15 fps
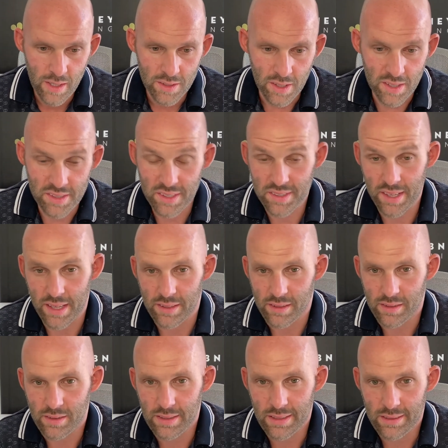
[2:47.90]
So as I
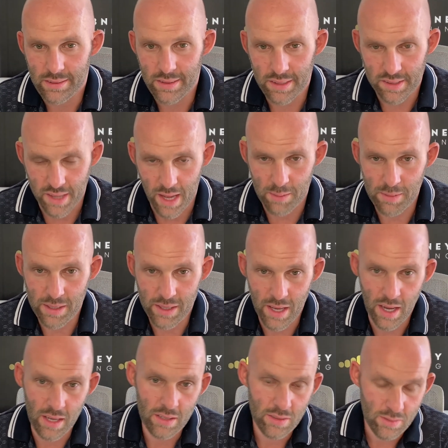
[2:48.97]
said, the
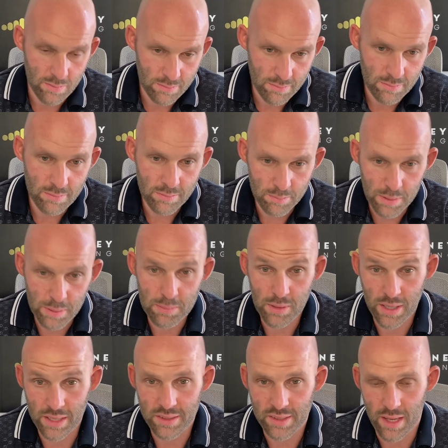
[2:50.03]
scamming, people
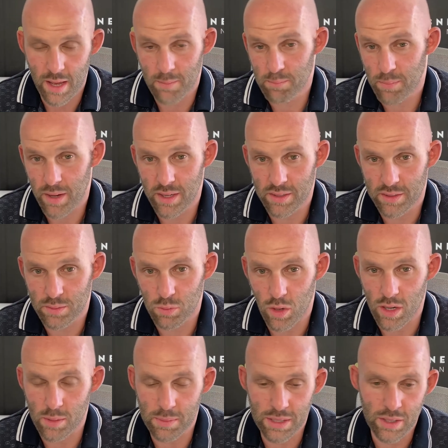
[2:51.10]
get scammed by
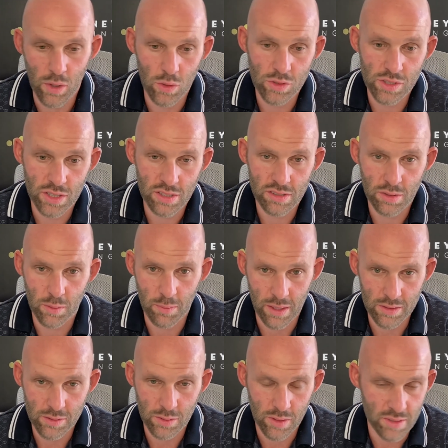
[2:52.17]
wannabe coaches or
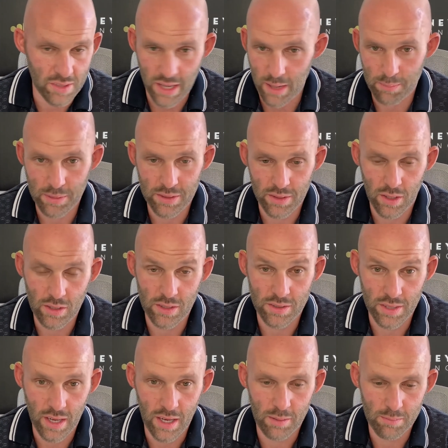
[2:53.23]
mentors. Happens all the
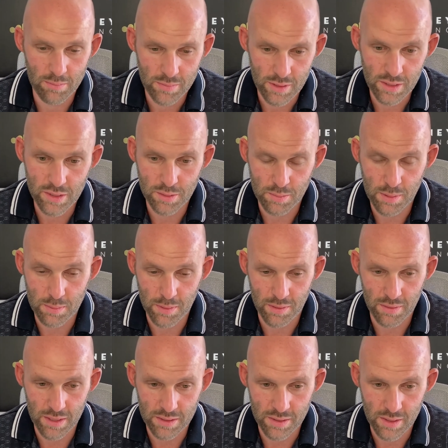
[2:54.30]
time. Needs to be
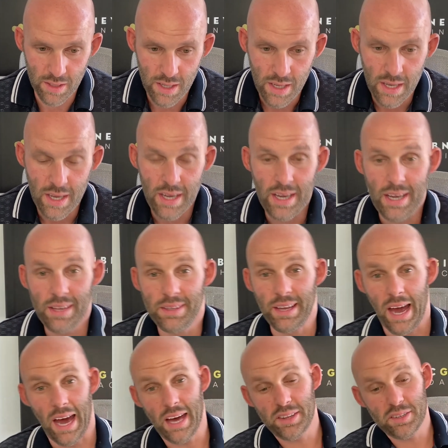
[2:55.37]
prevented.
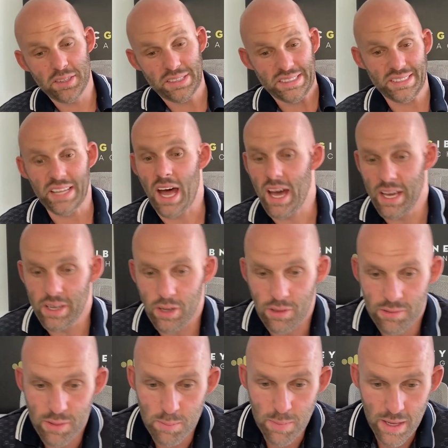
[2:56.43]
The other side
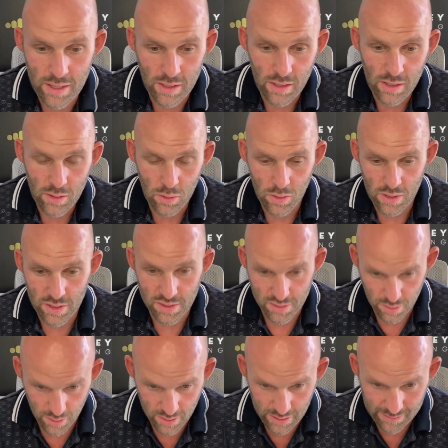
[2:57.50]
of the medal or the
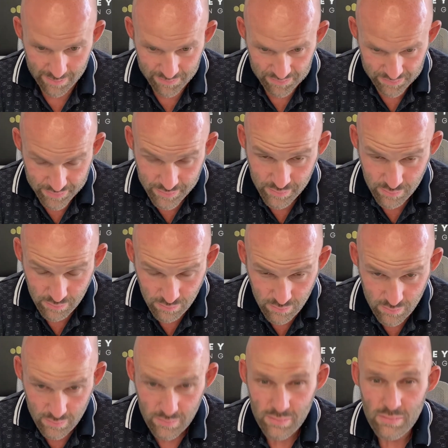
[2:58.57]
story,
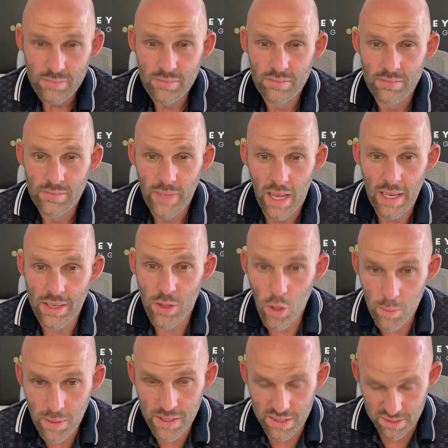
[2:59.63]
and
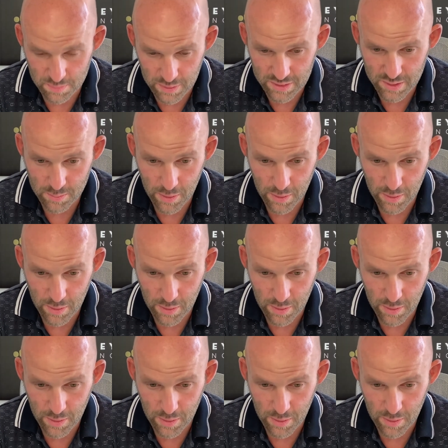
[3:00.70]
nobody speaks